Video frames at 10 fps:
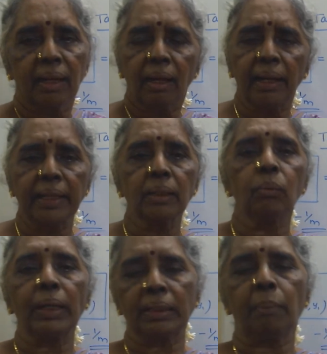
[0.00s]
like
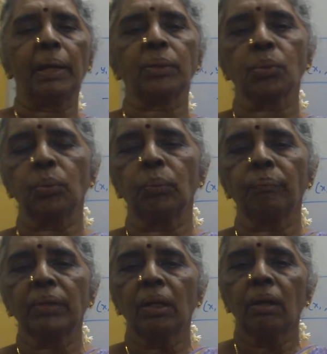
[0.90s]
1, 2,
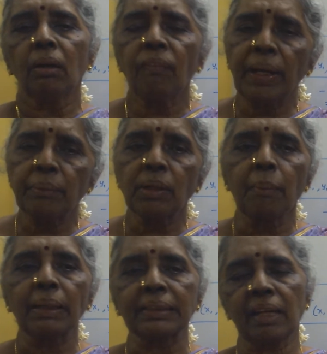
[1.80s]

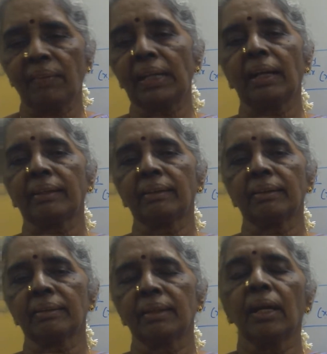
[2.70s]
5, 7, like that.
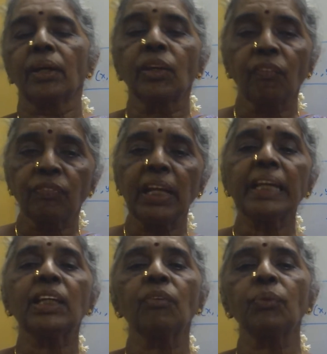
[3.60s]
If they
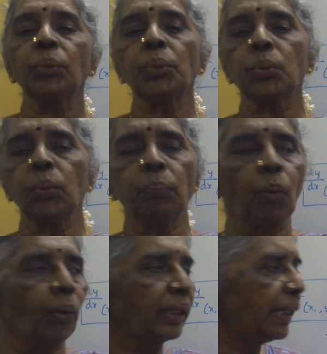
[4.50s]
give you 2
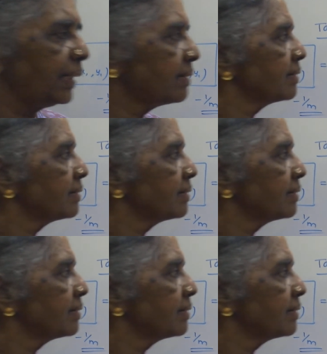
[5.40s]
points,